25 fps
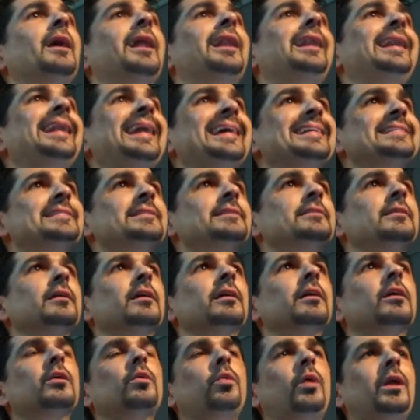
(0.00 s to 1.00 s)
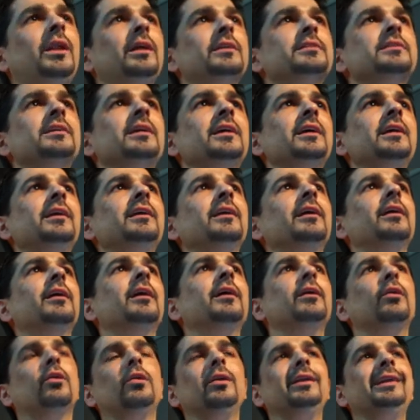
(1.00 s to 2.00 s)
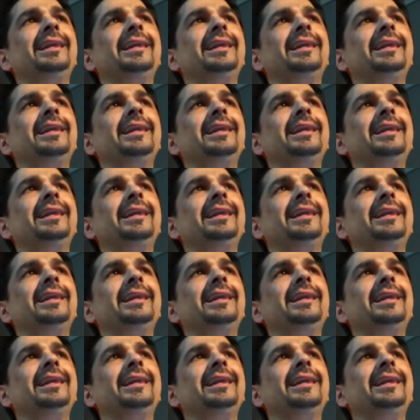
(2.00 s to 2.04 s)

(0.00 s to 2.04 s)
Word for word: less quality or